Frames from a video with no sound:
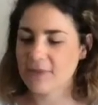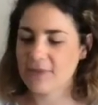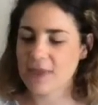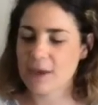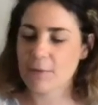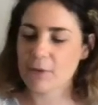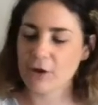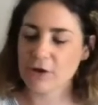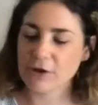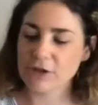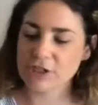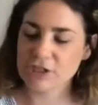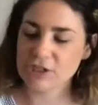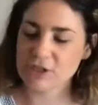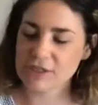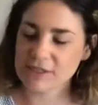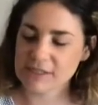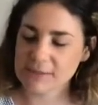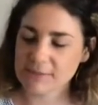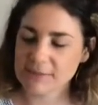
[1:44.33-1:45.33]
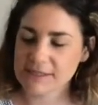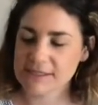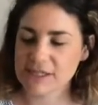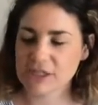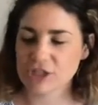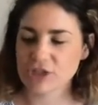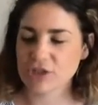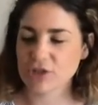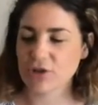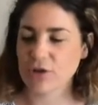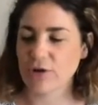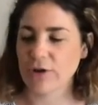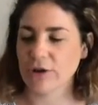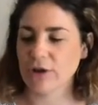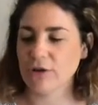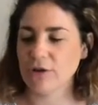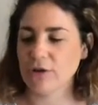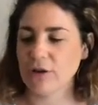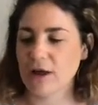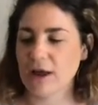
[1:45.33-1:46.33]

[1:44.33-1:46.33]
Then we're going to use some essential oil.